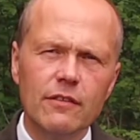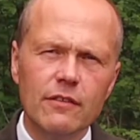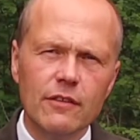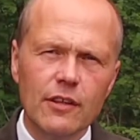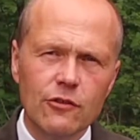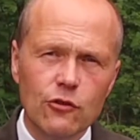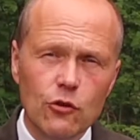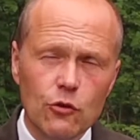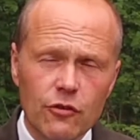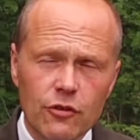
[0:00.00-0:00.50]

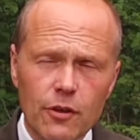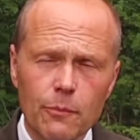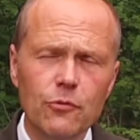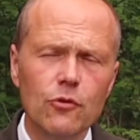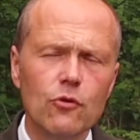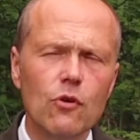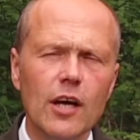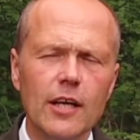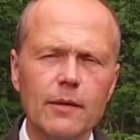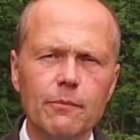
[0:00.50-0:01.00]
that you
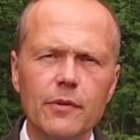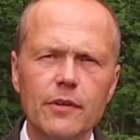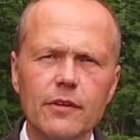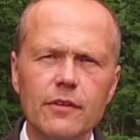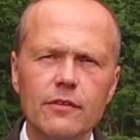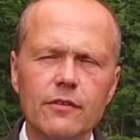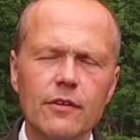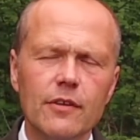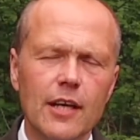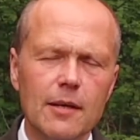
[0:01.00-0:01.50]
subscribe
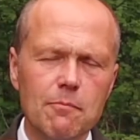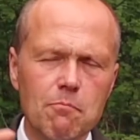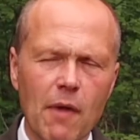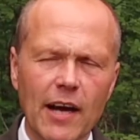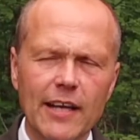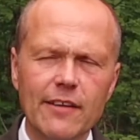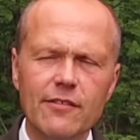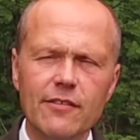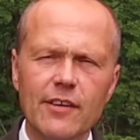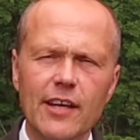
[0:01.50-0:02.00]
to that
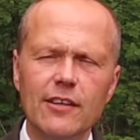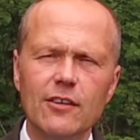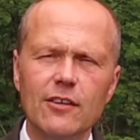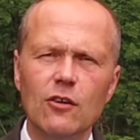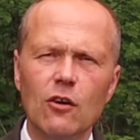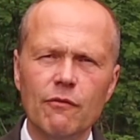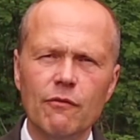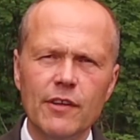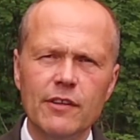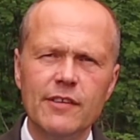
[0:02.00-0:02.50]
mindset
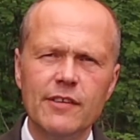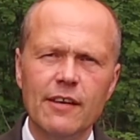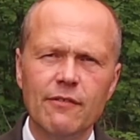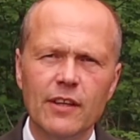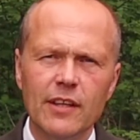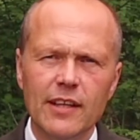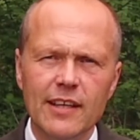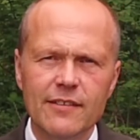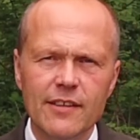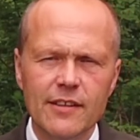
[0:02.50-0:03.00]
of the
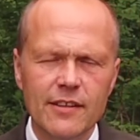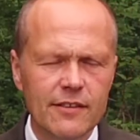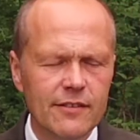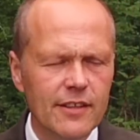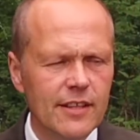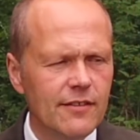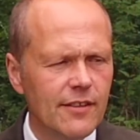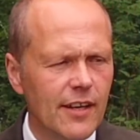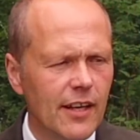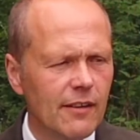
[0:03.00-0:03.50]
devil is in the
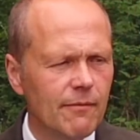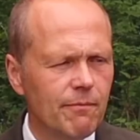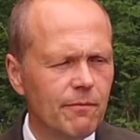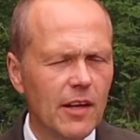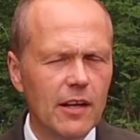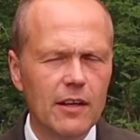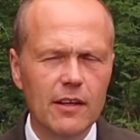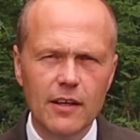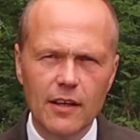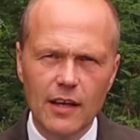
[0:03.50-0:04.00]
detail.
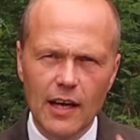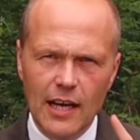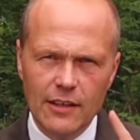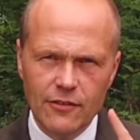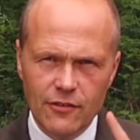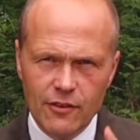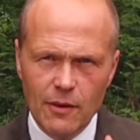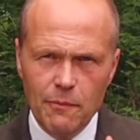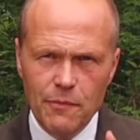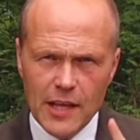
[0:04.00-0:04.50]

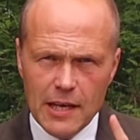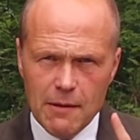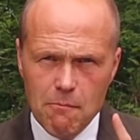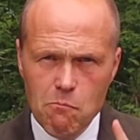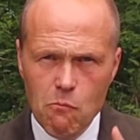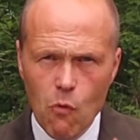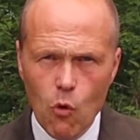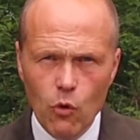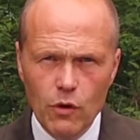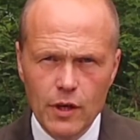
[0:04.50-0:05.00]
And something
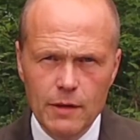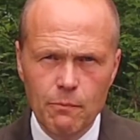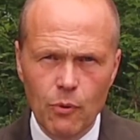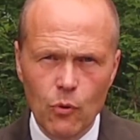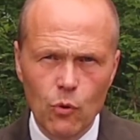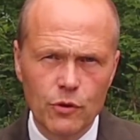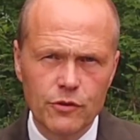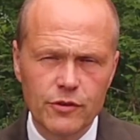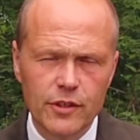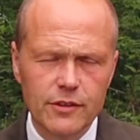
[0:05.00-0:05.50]
more
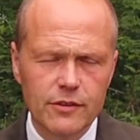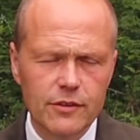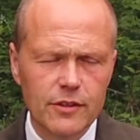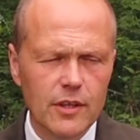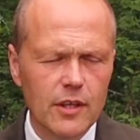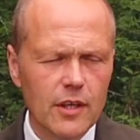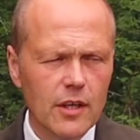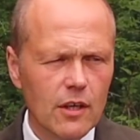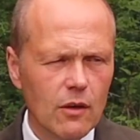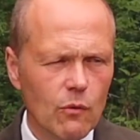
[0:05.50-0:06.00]
important,
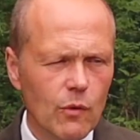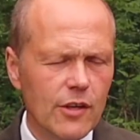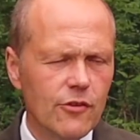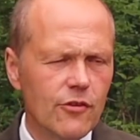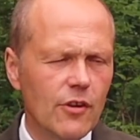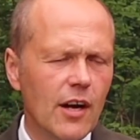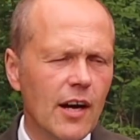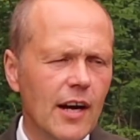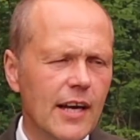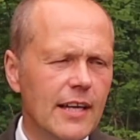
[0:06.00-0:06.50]

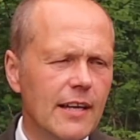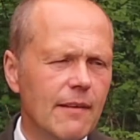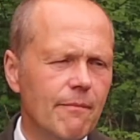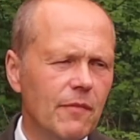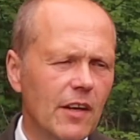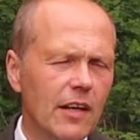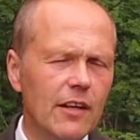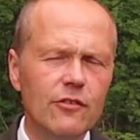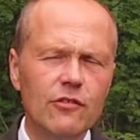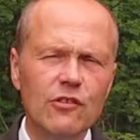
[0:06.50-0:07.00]
which I
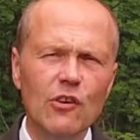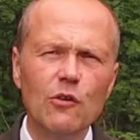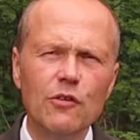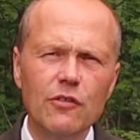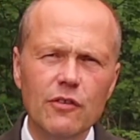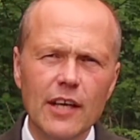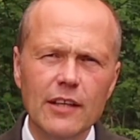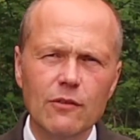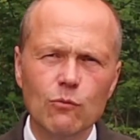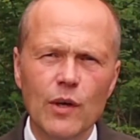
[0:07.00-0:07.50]

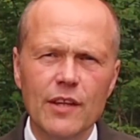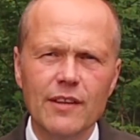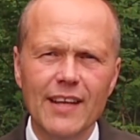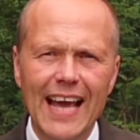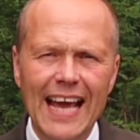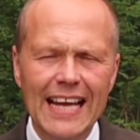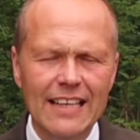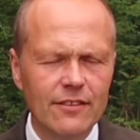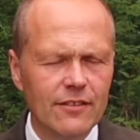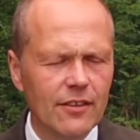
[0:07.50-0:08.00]
associate with
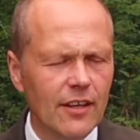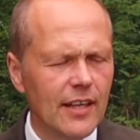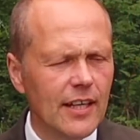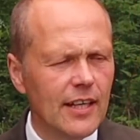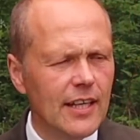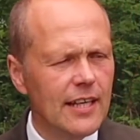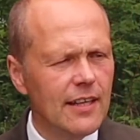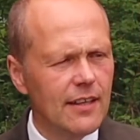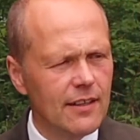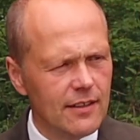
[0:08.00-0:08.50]

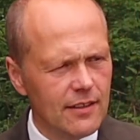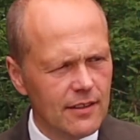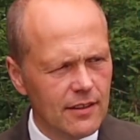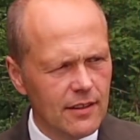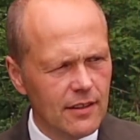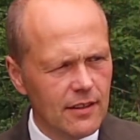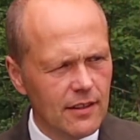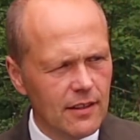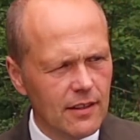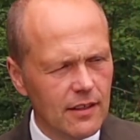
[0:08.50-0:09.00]
entirely,
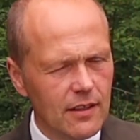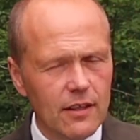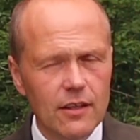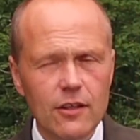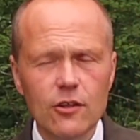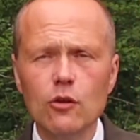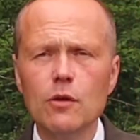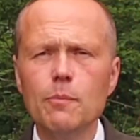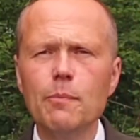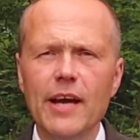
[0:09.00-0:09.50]

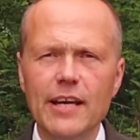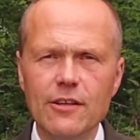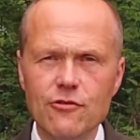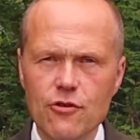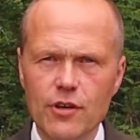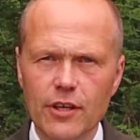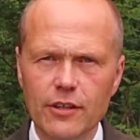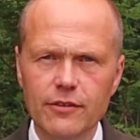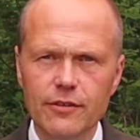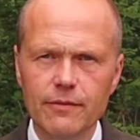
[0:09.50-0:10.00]
you're a
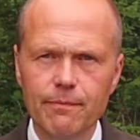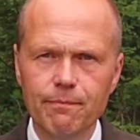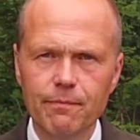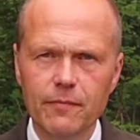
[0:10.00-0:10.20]
patriot.